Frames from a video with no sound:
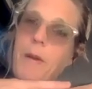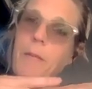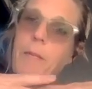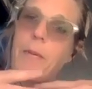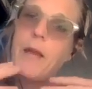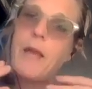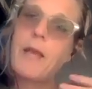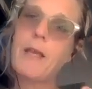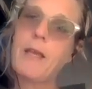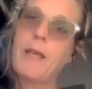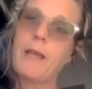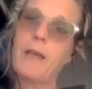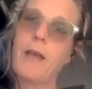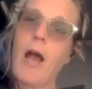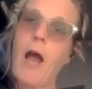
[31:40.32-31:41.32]
pink
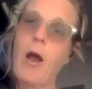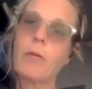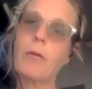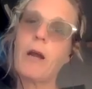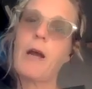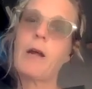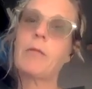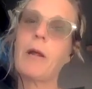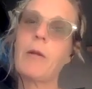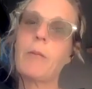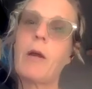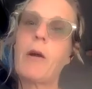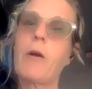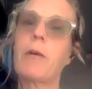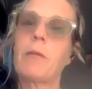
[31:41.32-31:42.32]
aura around
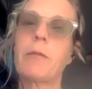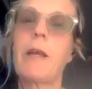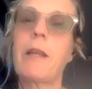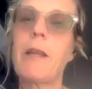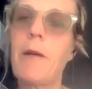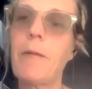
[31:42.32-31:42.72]
my heart right